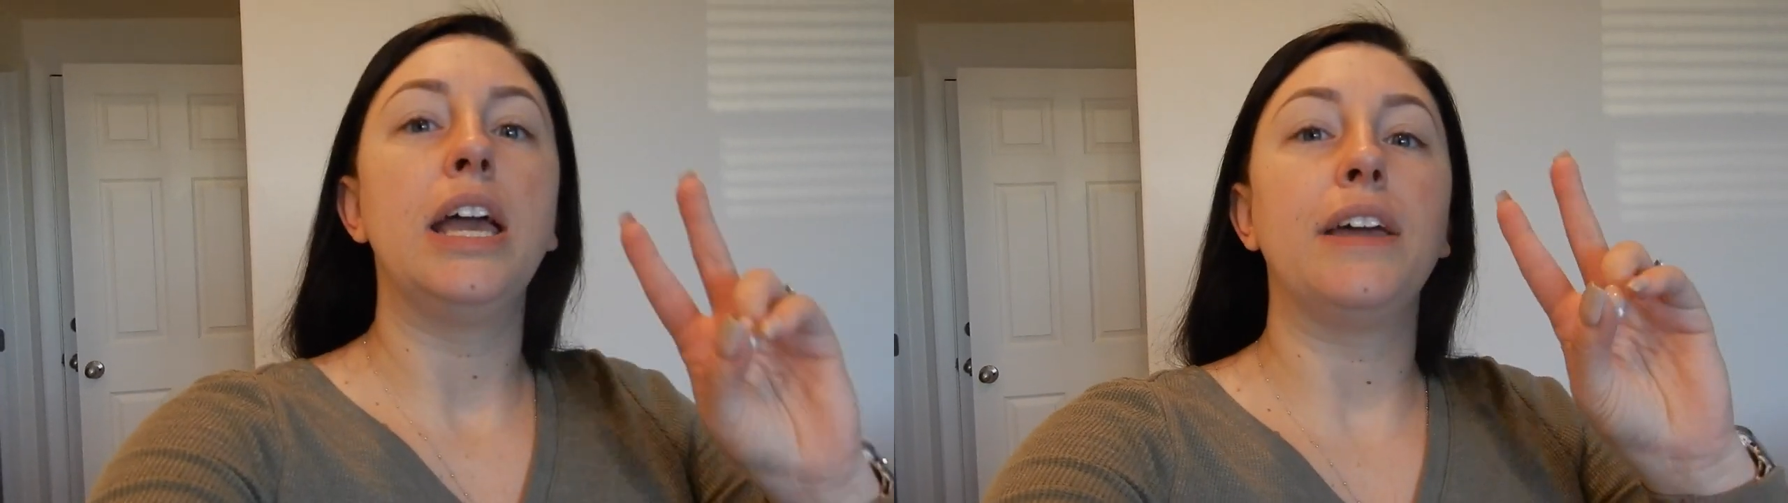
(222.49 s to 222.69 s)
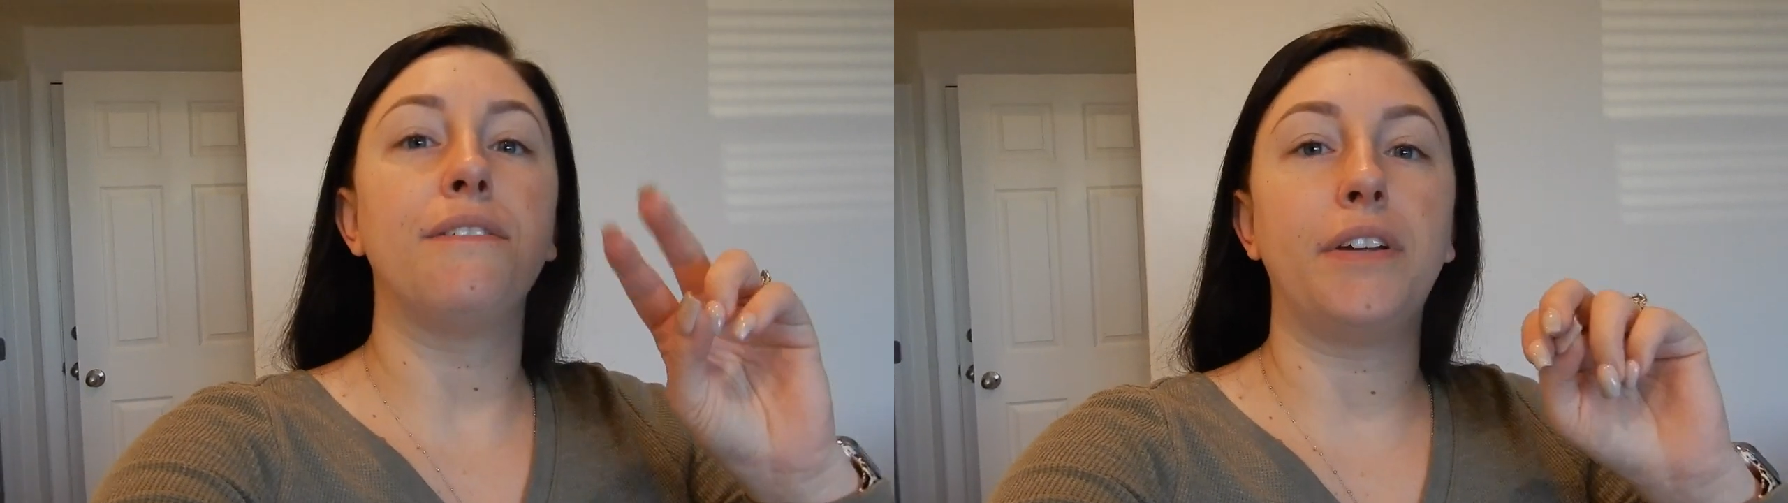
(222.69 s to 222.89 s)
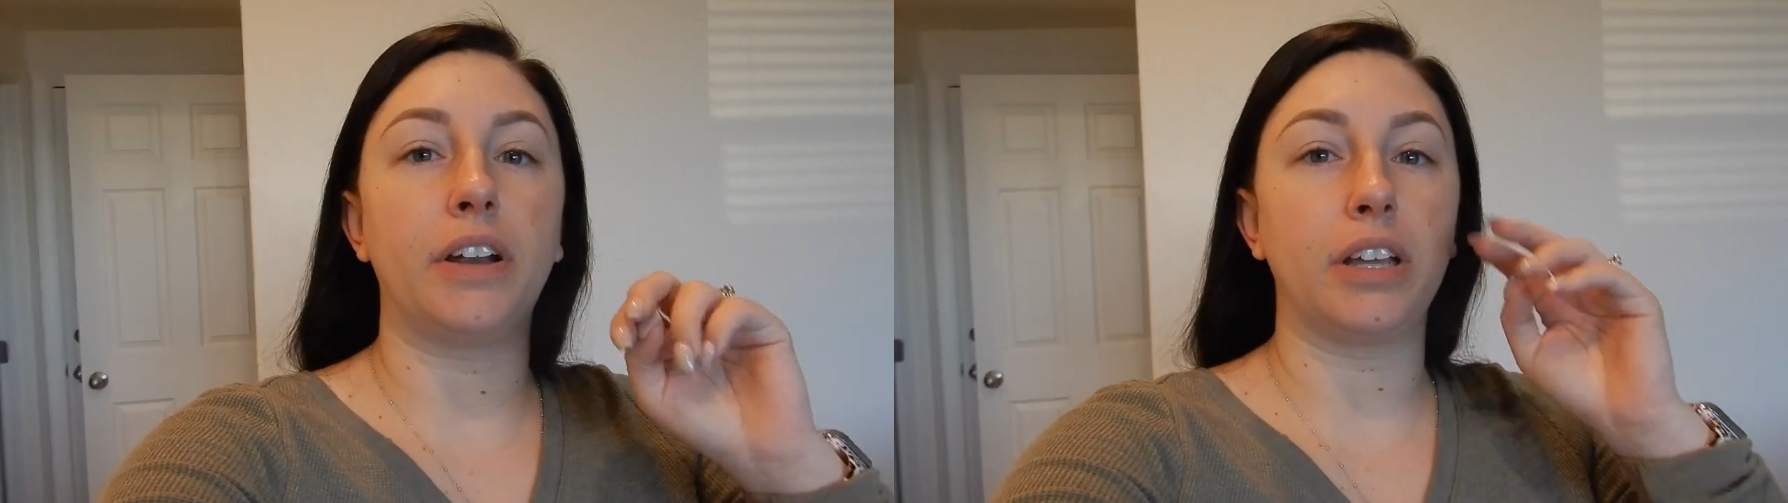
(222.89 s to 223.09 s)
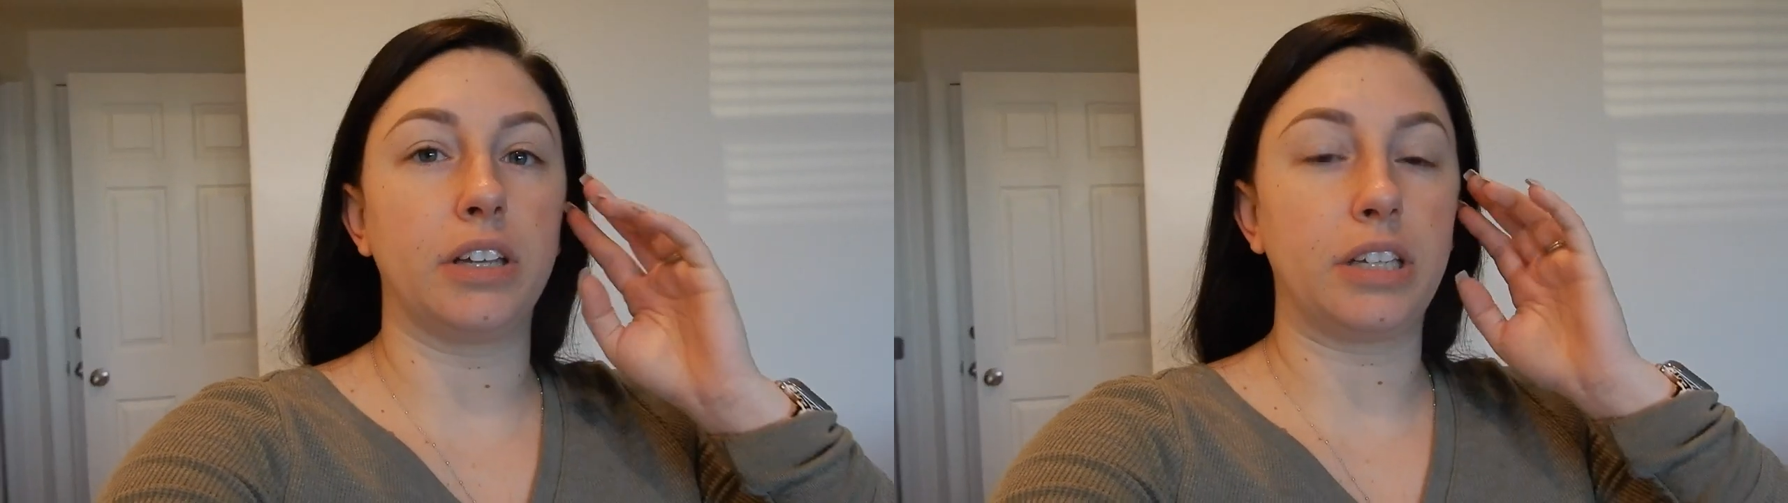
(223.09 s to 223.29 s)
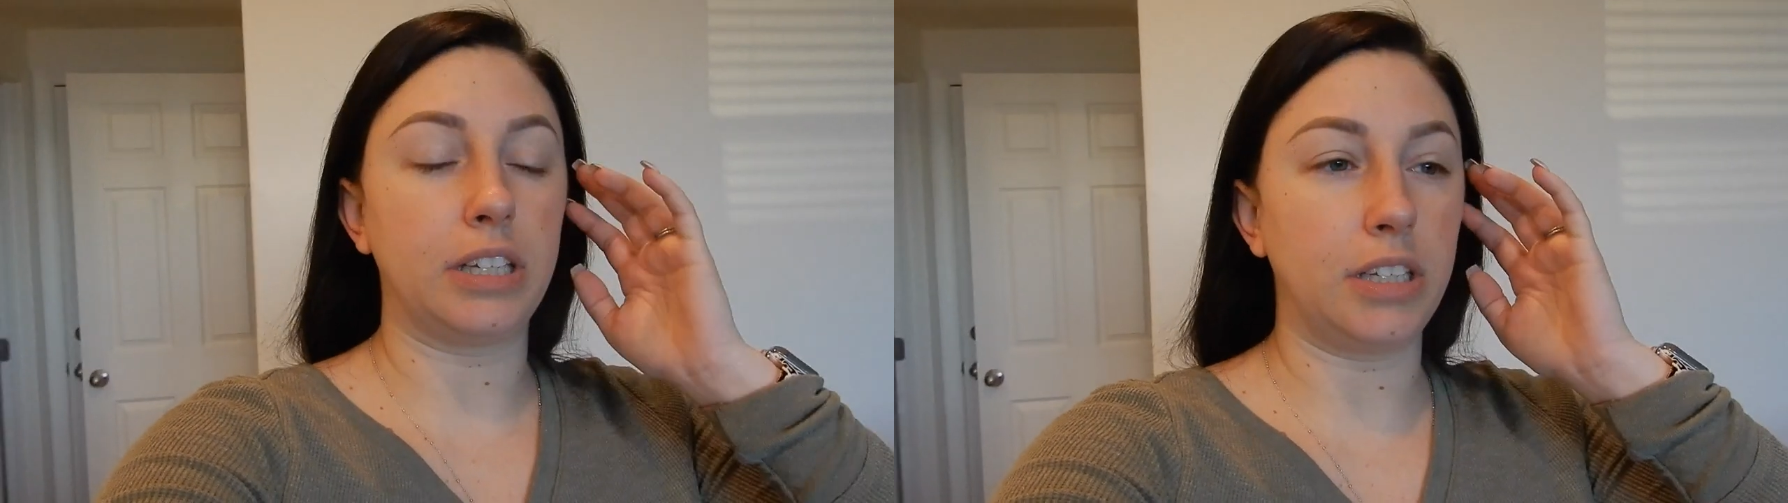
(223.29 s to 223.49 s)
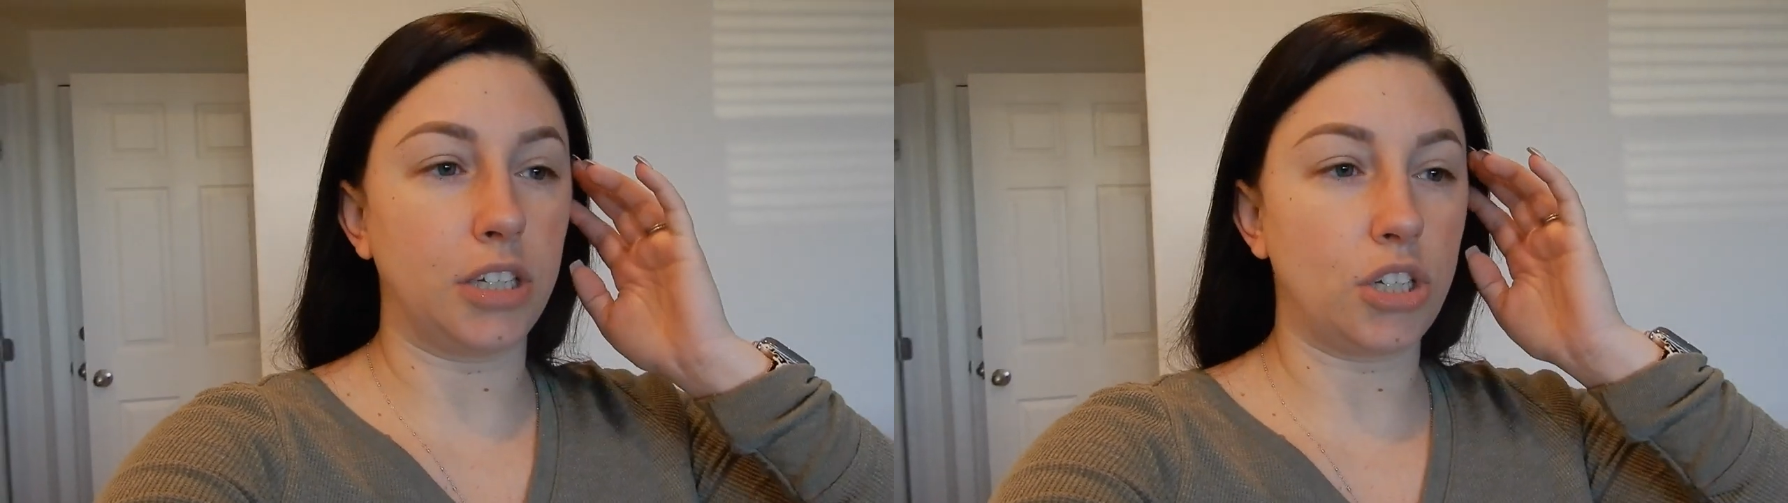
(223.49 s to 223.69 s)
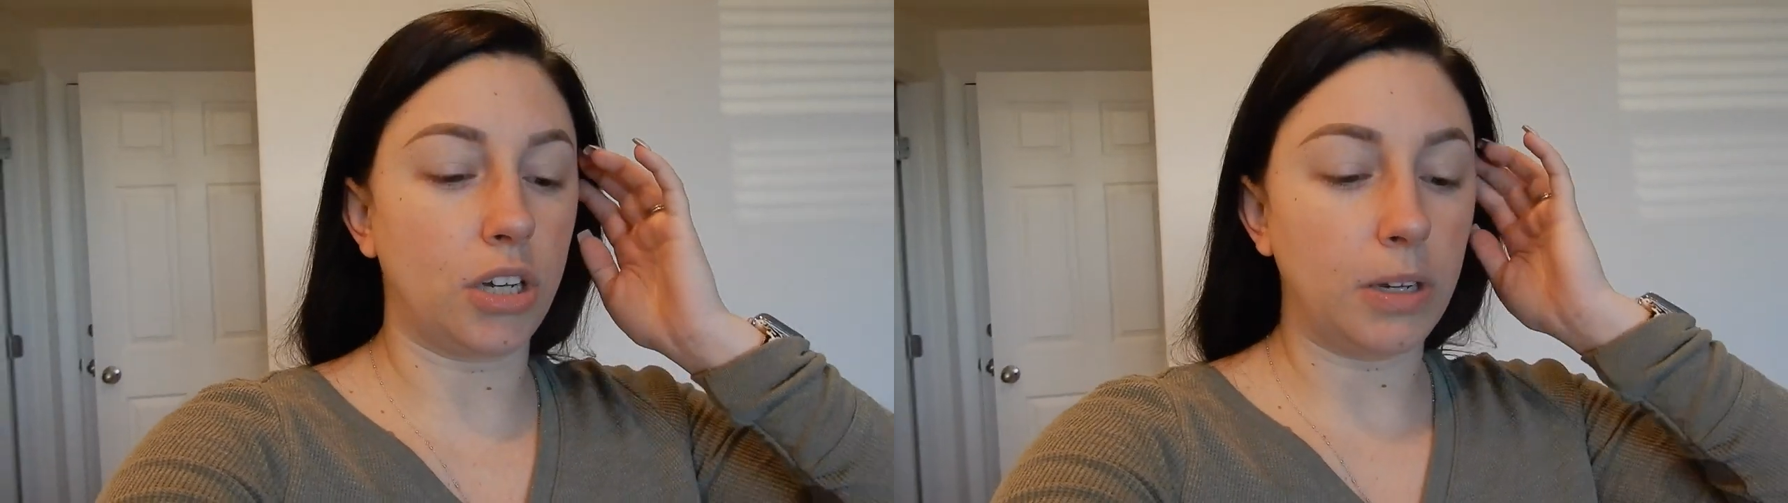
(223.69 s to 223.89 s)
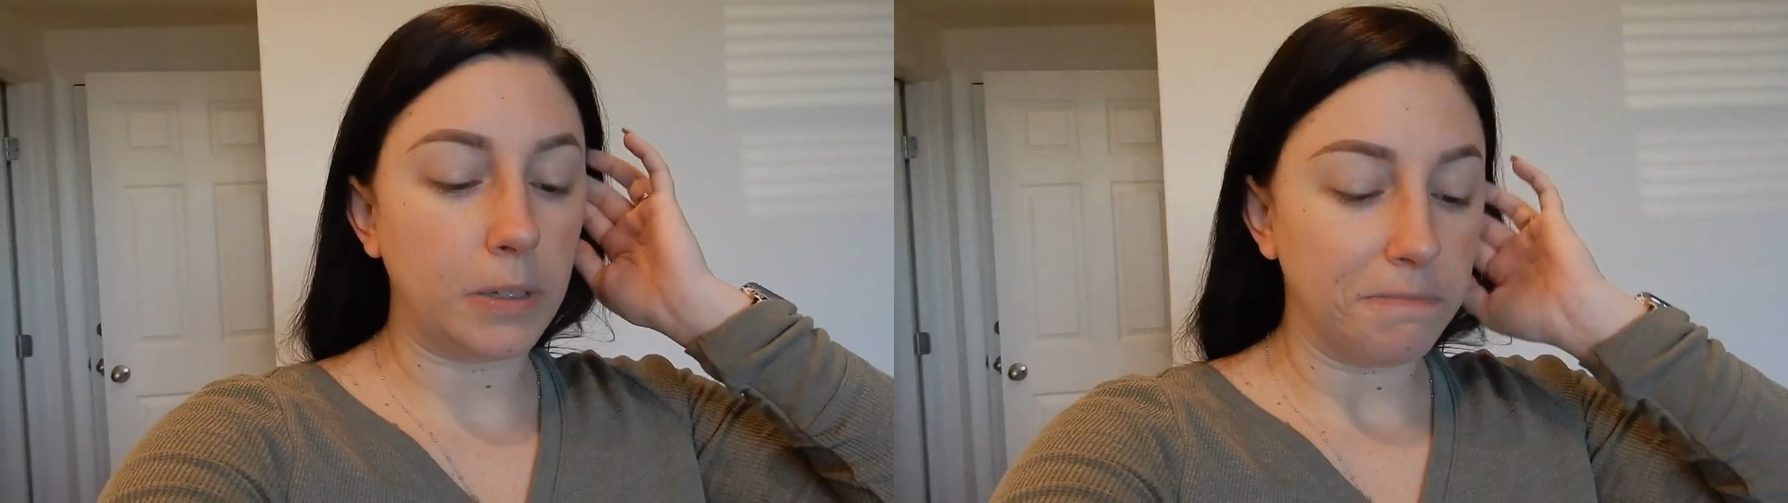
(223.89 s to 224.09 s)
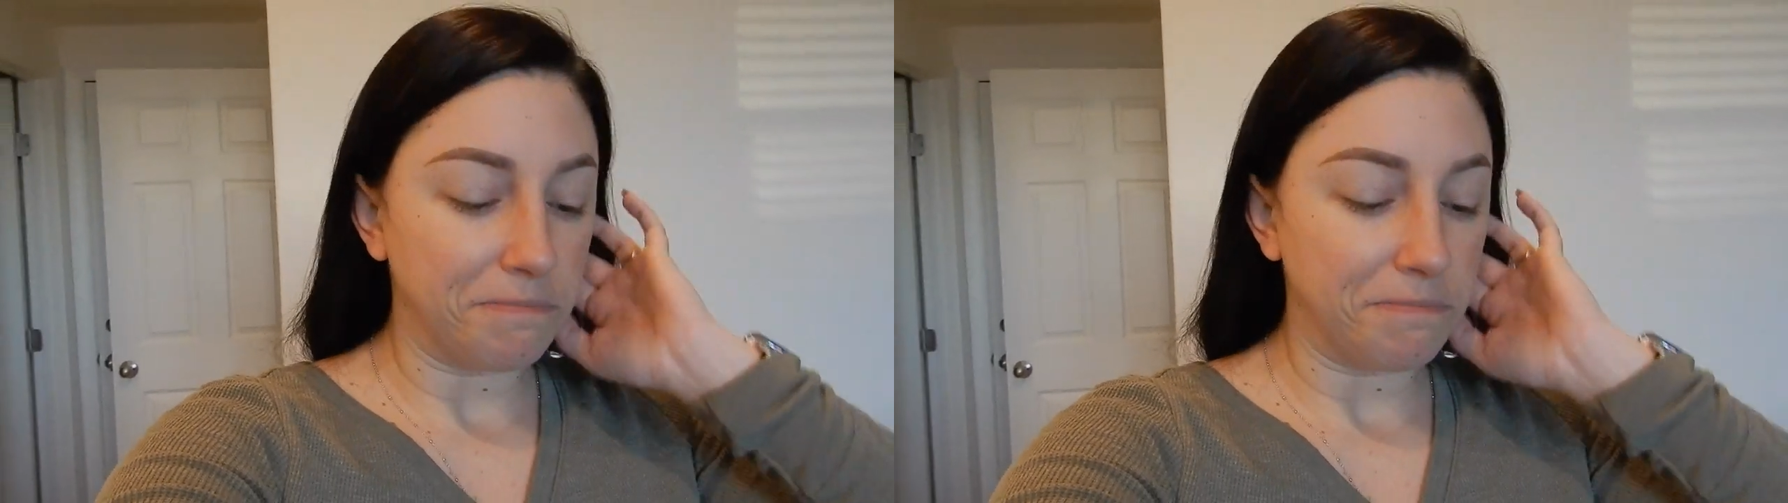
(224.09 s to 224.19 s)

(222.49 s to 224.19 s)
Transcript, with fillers: in very good condition.